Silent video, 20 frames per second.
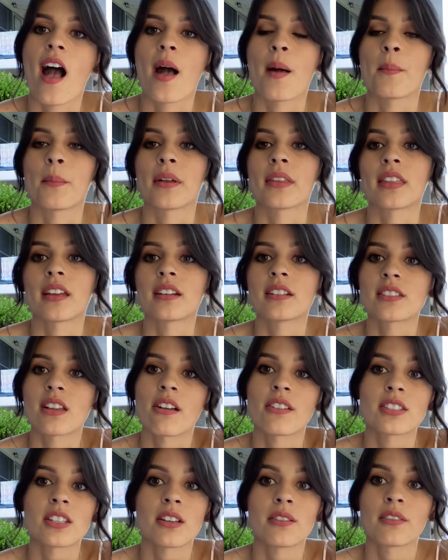But there's
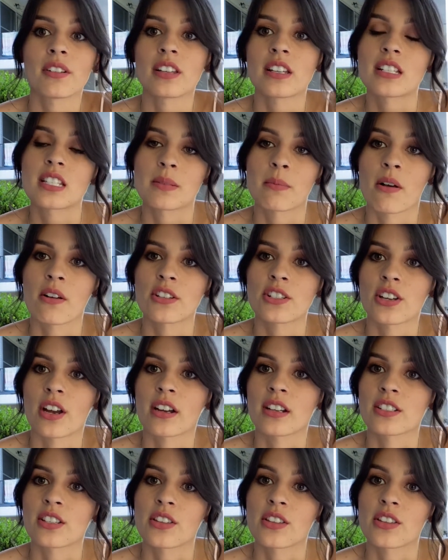also really small sharks.